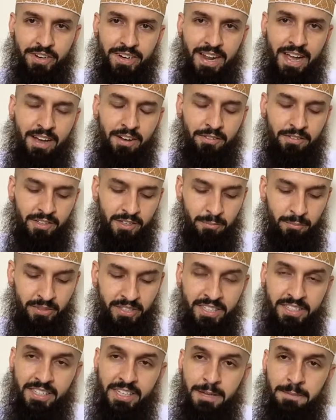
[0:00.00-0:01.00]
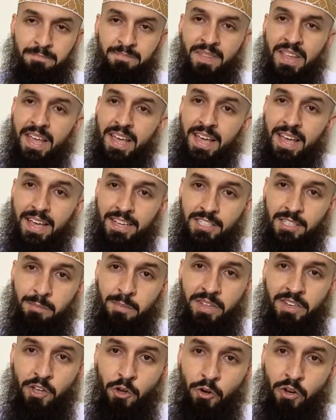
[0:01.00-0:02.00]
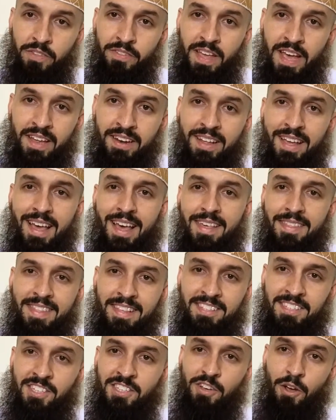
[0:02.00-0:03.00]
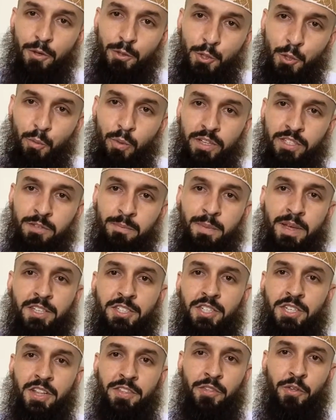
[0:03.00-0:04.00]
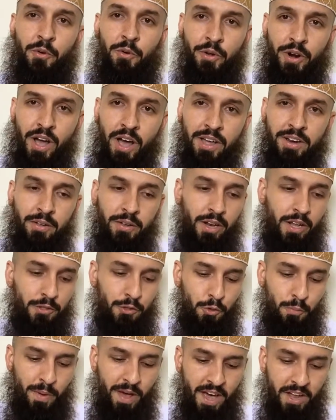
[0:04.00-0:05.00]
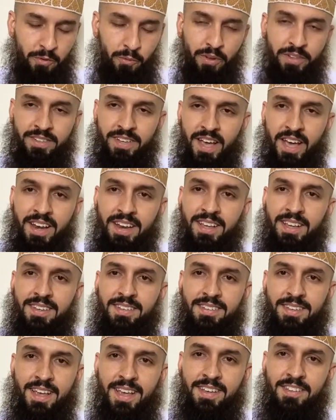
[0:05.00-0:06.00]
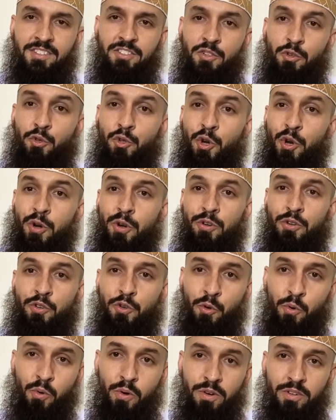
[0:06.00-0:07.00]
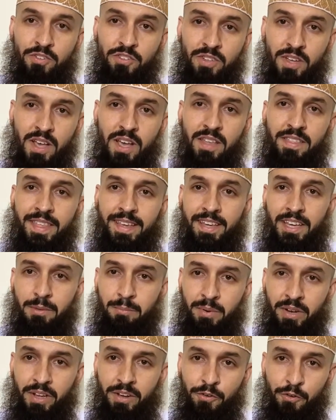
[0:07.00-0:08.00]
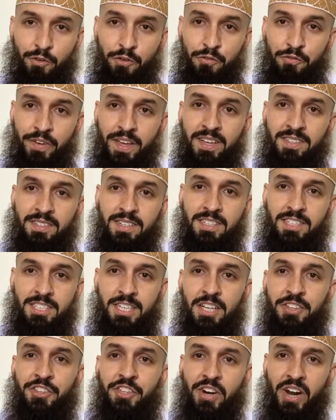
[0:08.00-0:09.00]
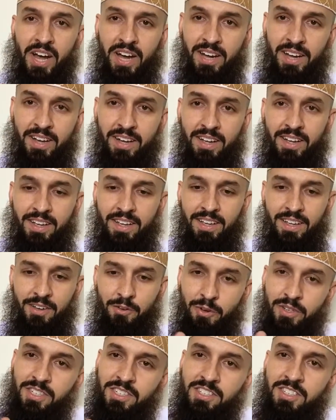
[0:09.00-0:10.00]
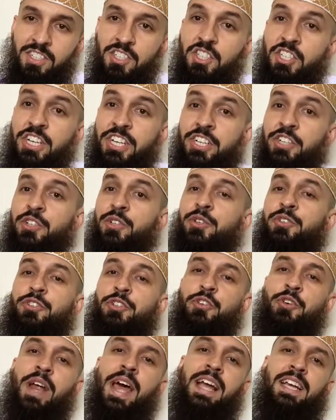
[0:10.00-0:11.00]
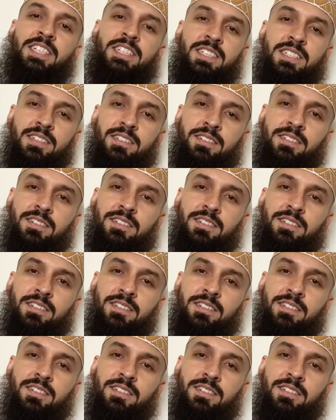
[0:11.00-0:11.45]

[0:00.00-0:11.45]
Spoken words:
it out completely. It should be noted that this is also what's mentioned in the Quran. Allah subhanahu wa ta'ala, he says to turn towards the Qibla or to face Shatra, which is the general direction,